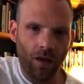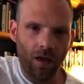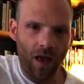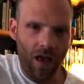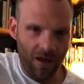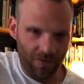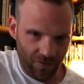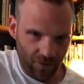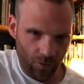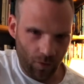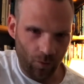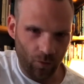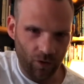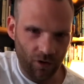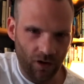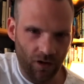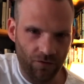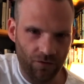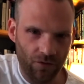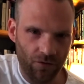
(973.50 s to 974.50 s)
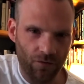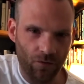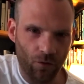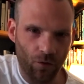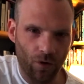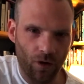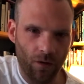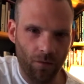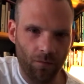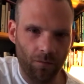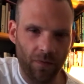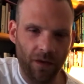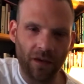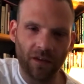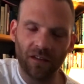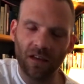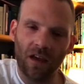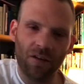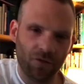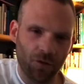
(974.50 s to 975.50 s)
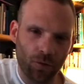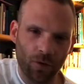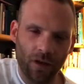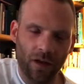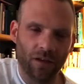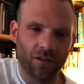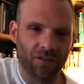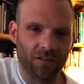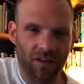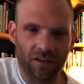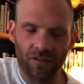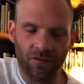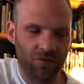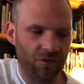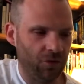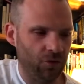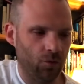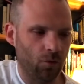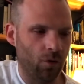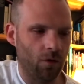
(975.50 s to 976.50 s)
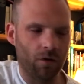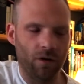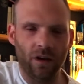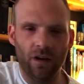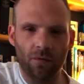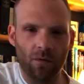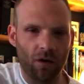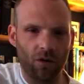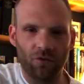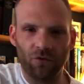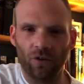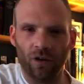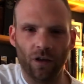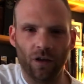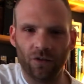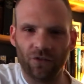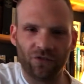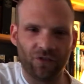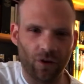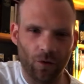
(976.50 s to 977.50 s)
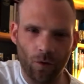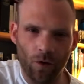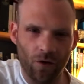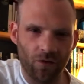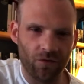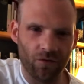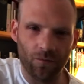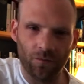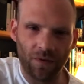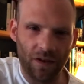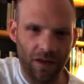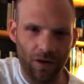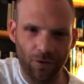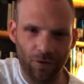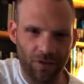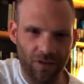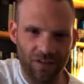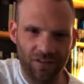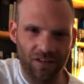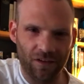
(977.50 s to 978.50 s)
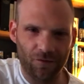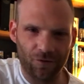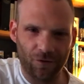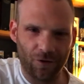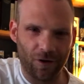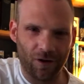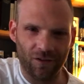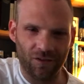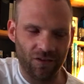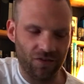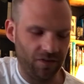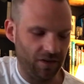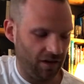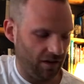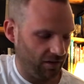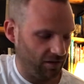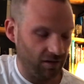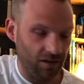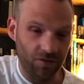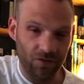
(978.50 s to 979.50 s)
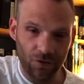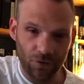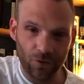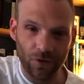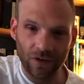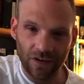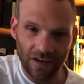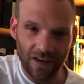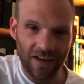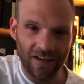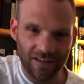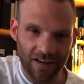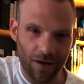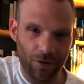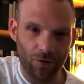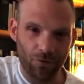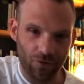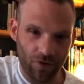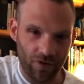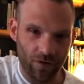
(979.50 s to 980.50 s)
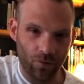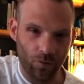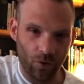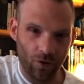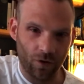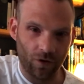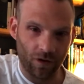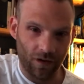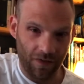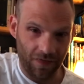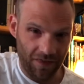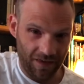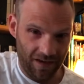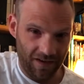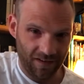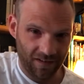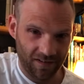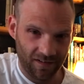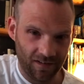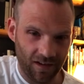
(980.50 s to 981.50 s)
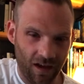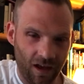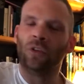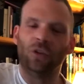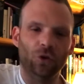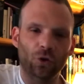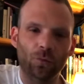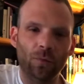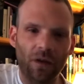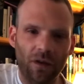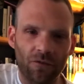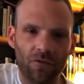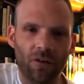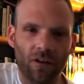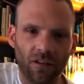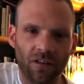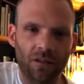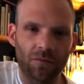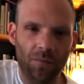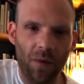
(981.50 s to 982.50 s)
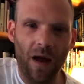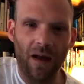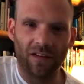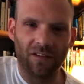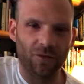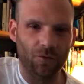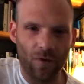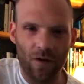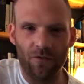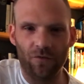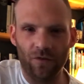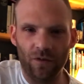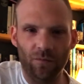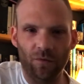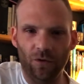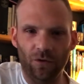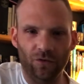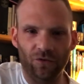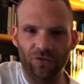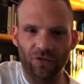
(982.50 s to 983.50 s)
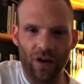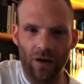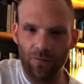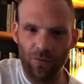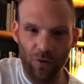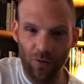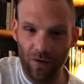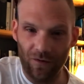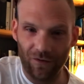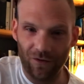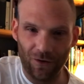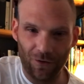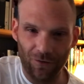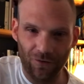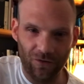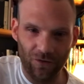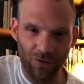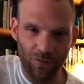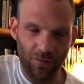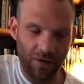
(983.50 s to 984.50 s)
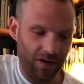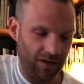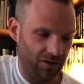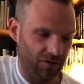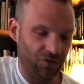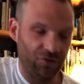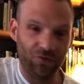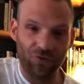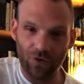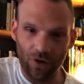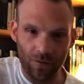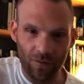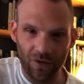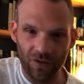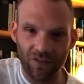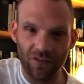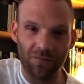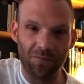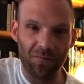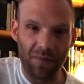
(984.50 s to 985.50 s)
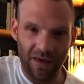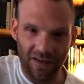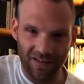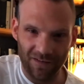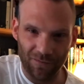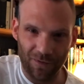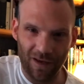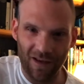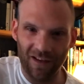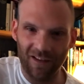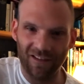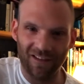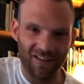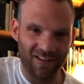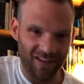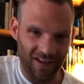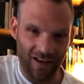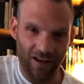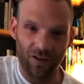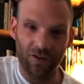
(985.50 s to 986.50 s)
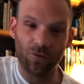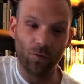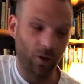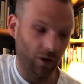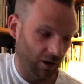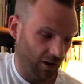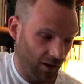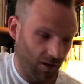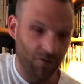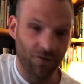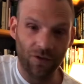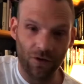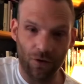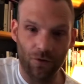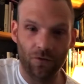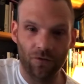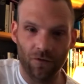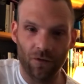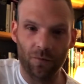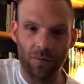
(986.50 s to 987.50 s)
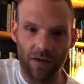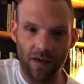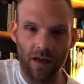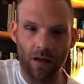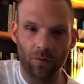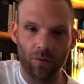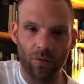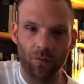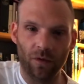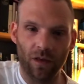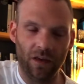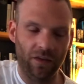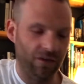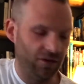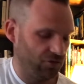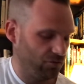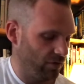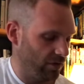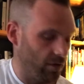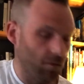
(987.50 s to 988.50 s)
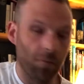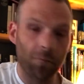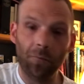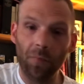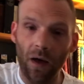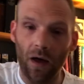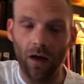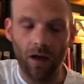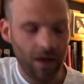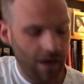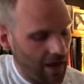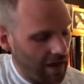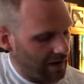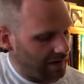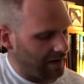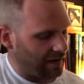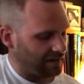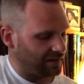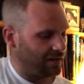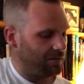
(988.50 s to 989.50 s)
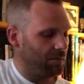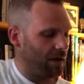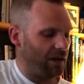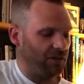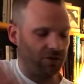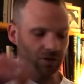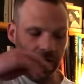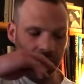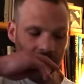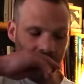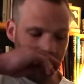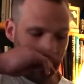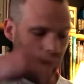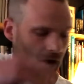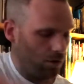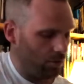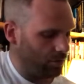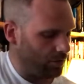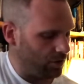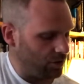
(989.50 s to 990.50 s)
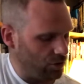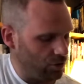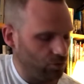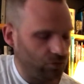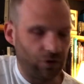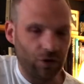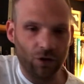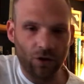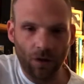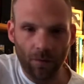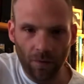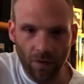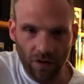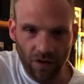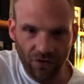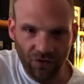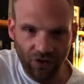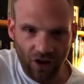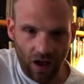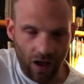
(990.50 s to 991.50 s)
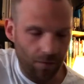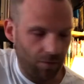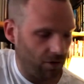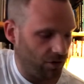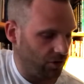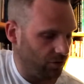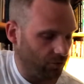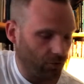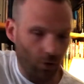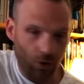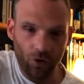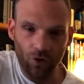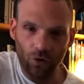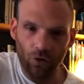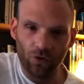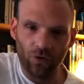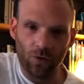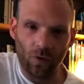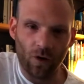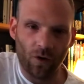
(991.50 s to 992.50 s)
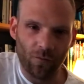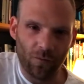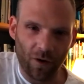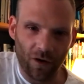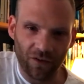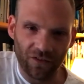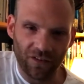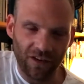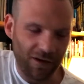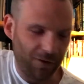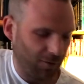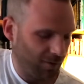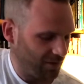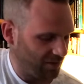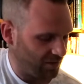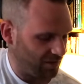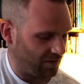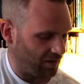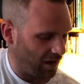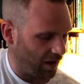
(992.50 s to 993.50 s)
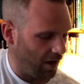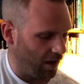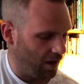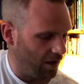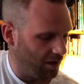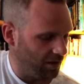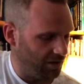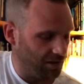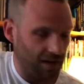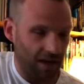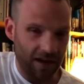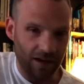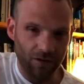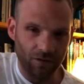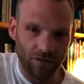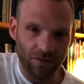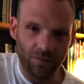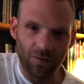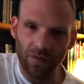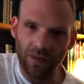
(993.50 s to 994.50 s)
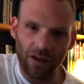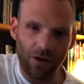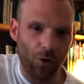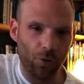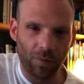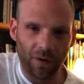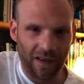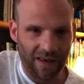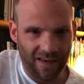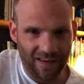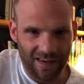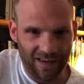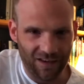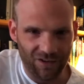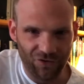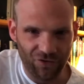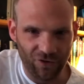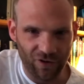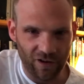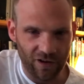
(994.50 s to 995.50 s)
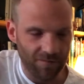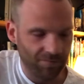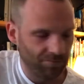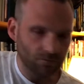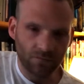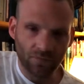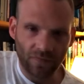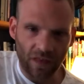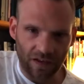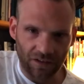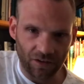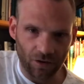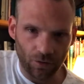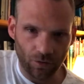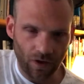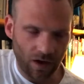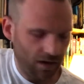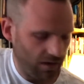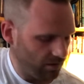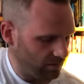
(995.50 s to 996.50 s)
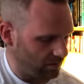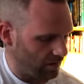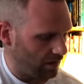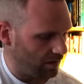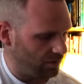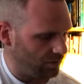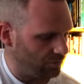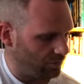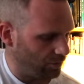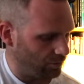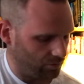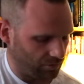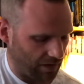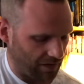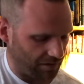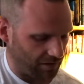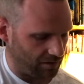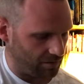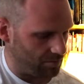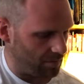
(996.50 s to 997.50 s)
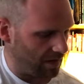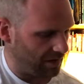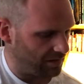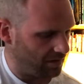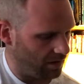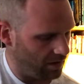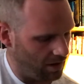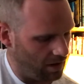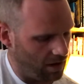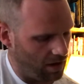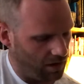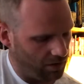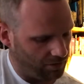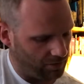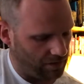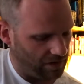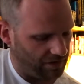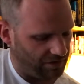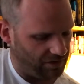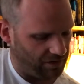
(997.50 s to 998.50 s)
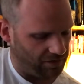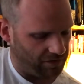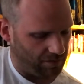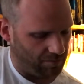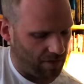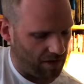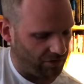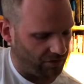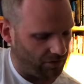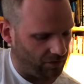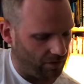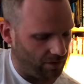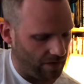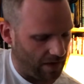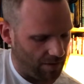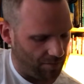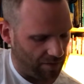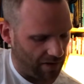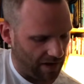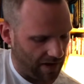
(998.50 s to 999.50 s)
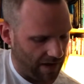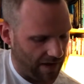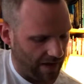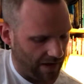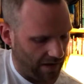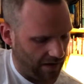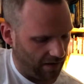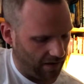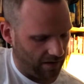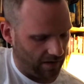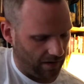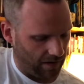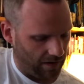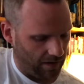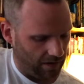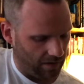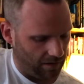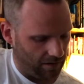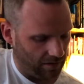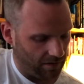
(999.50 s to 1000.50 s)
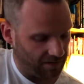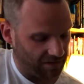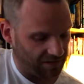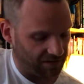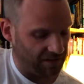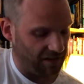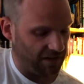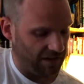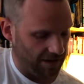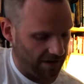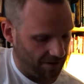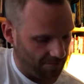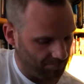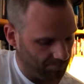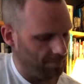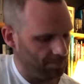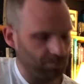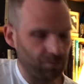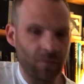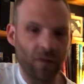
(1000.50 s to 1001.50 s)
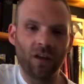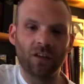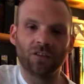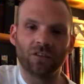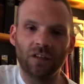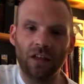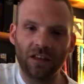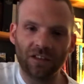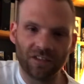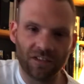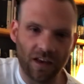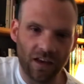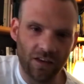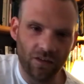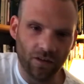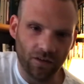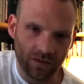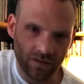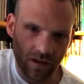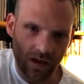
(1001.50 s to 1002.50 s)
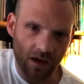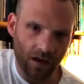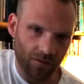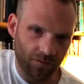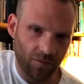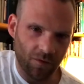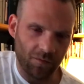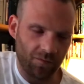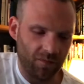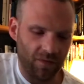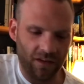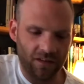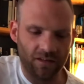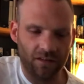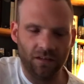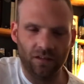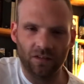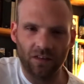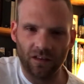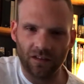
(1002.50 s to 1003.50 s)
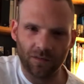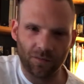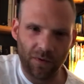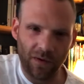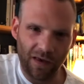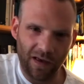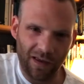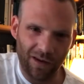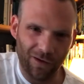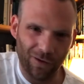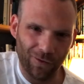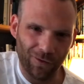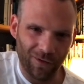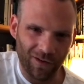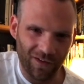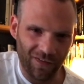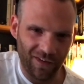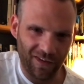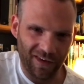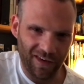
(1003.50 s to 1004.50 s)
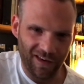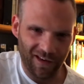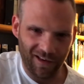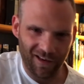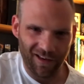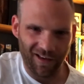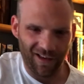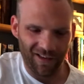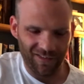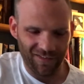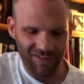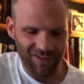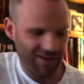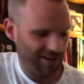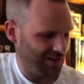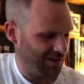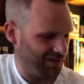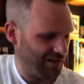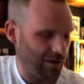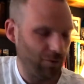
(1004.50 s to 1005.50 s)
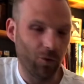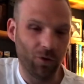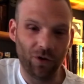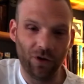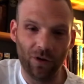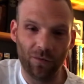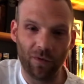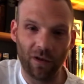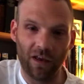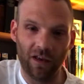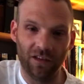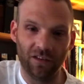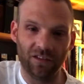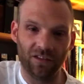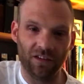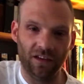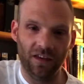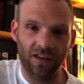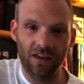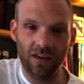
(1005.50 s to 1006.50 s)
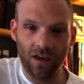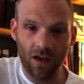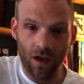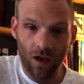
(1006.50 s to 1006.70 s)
everyone will love you for it, because everyone else is too worried about trying to show off and play all these different kinds of things. If you can lay down a rhythm work like this, you'll be invited back to every blues jam you ever go to, because drummers and bass players and singers will love you for being able to play this rhythm. But let's imagine now that you turn up at a jam and you've got your 12-bar sequence nailed, but they're not playing it in G. That's okay, isn't it? That doesn't matter. So let's just imagine that they're playing it in C. So let's say that there's a piano at the gig and they want you to play in C.